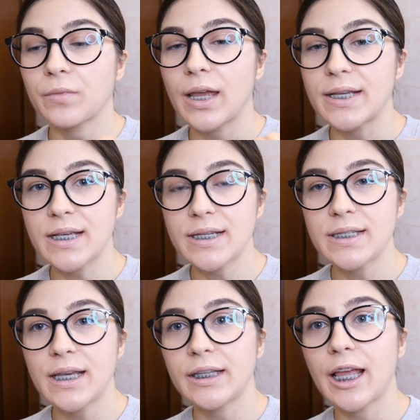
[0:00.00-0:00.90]
as I
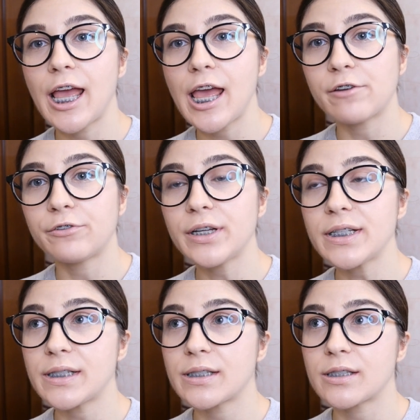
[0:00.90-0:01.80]
said, every
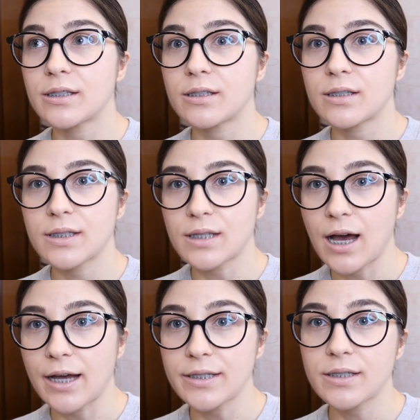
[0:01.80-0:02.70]

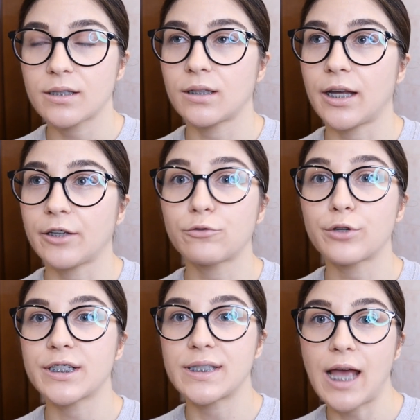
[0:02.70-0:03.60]
size, like for
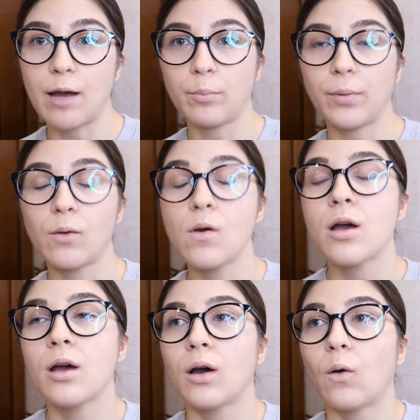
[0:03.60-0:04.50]
example
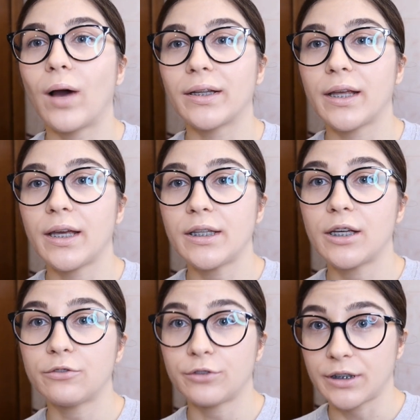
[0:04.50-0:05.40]
1/8
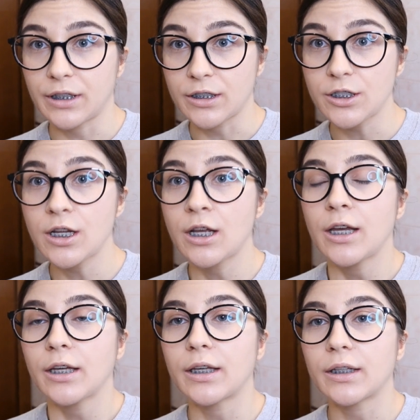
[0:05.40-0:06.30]
of an inch,
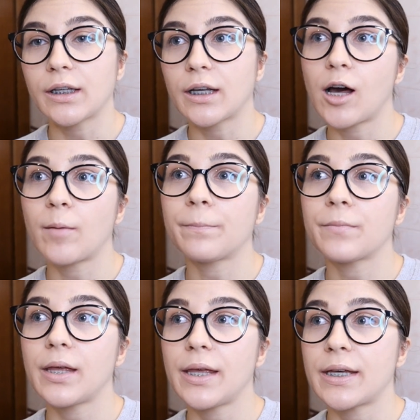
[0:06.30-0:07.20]
can come
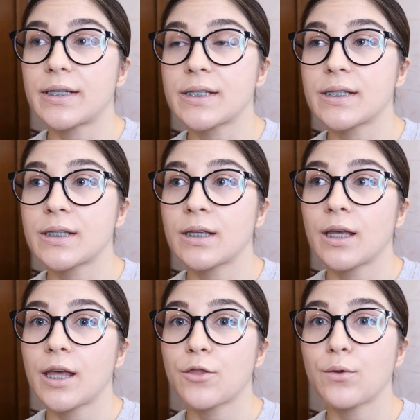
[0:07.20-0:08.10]
as
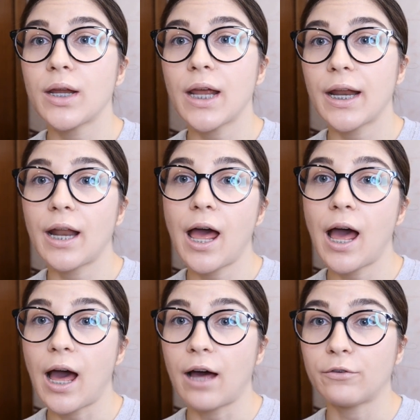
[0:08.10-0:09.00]

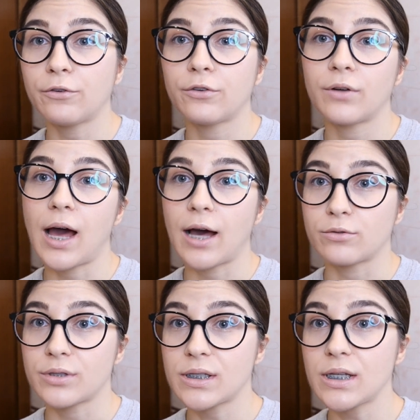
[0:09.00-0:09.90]
3.5
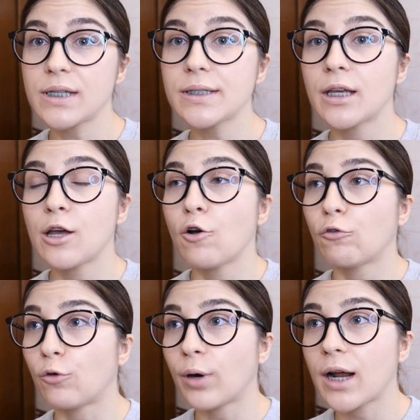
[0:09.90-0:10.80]
ounces,
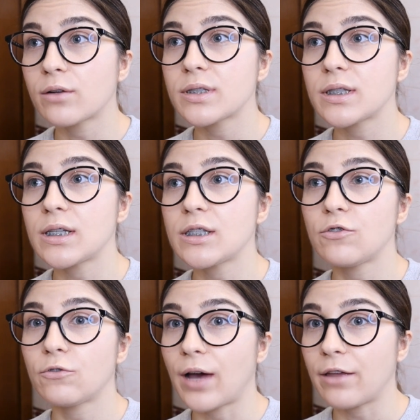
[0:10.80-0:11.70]
4 ounces,
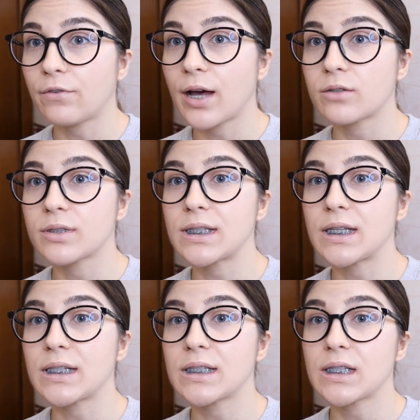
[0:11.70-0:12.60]
5
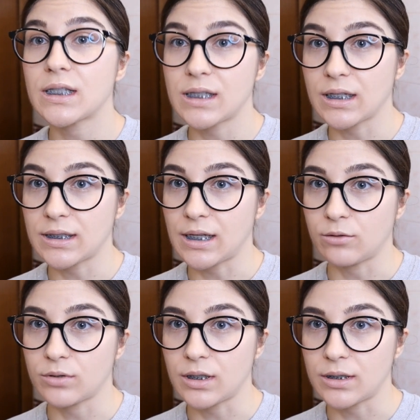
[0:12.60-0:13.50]
ounces, 6
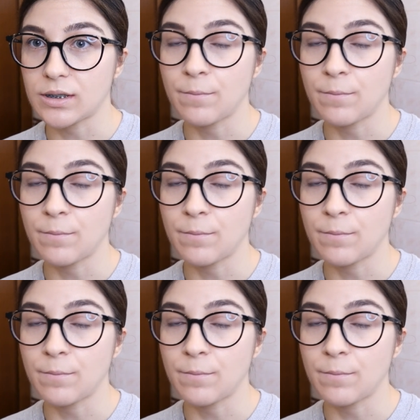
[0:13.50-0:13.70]
ounces.